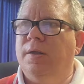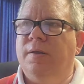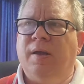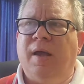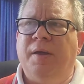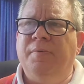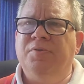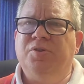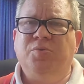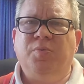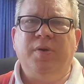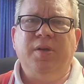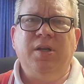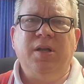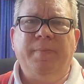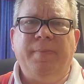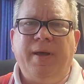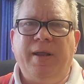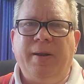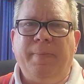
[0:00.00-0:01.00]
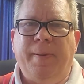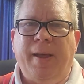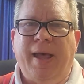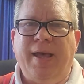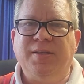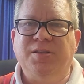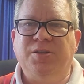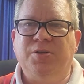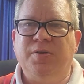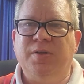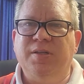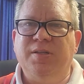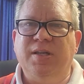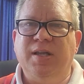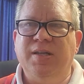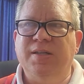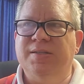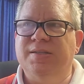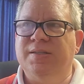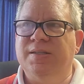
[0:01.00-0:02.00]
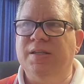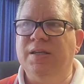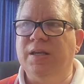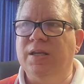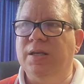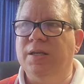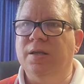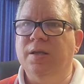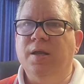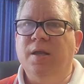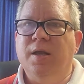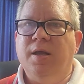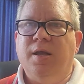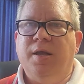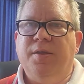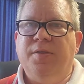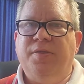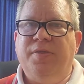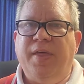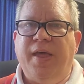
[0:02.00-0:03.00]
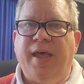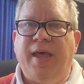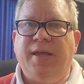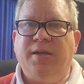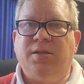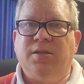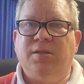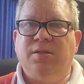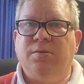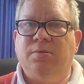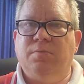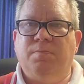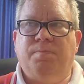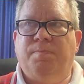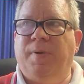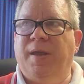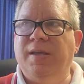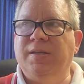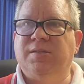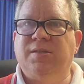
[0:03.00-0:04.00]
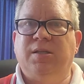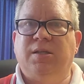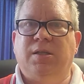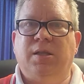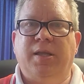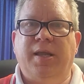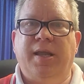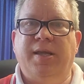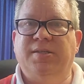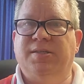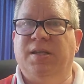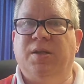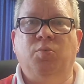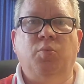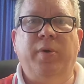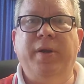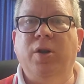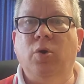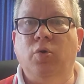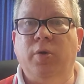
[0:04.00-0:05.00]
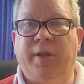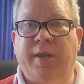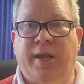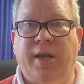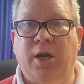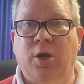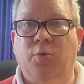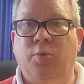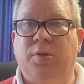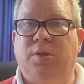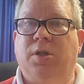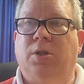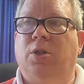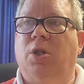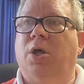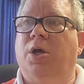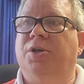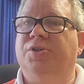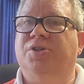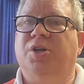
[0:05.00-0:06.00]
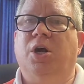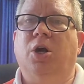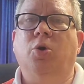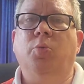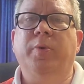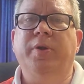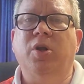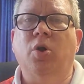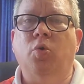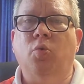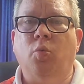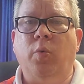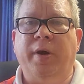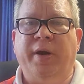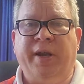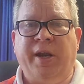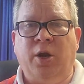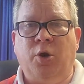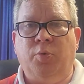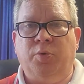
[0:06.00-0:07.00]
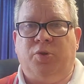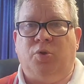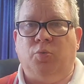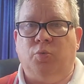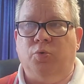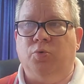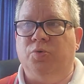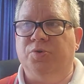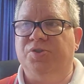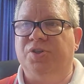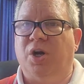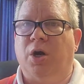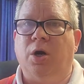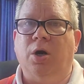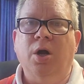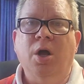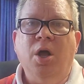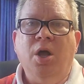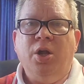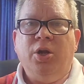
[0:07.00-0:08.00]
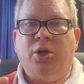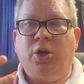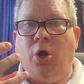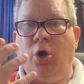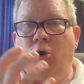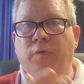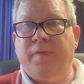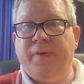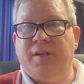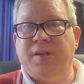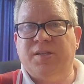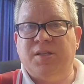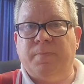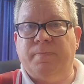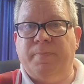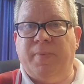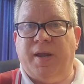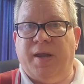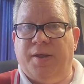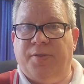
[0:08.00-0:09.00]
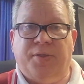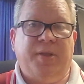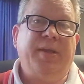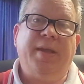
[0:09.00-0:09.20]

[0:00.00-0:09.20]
I was reading about a pastor in Tennessee that basically has said we don't care what the laws are, we don't care what the rules are. COVID is a myth.